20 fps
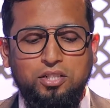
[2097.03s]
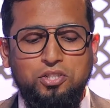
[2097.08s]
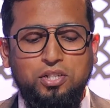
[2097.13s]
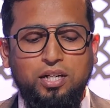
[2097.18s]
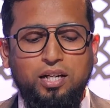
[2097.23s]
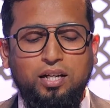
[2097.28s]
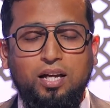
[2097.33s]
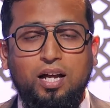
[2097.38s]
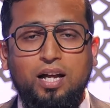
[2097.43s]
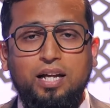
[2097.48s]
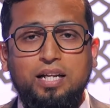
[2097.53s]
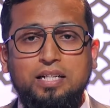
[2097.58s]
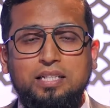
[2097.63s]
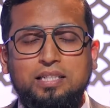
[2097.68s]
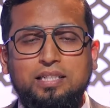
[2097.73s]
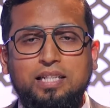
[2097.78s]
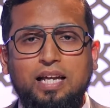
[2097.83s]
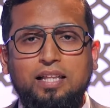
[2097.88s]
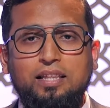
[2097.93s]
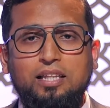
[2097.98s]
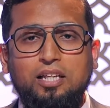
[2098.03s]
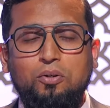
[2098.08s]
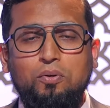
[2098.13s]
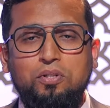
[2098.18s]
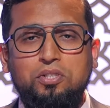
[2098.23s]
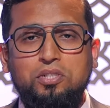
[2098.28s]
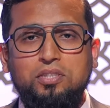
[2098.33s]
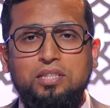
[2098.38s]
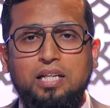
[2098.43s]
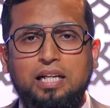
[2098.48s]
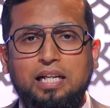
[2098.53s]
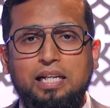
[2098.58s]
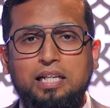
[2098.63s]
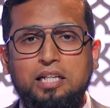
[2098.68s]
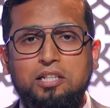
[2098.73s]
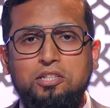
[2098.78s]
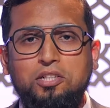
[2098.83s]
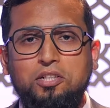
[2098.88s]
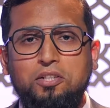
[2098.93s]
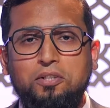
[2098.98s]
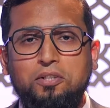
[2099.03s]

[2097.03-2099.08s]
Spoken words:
Sheikh, I understand the questions are clear to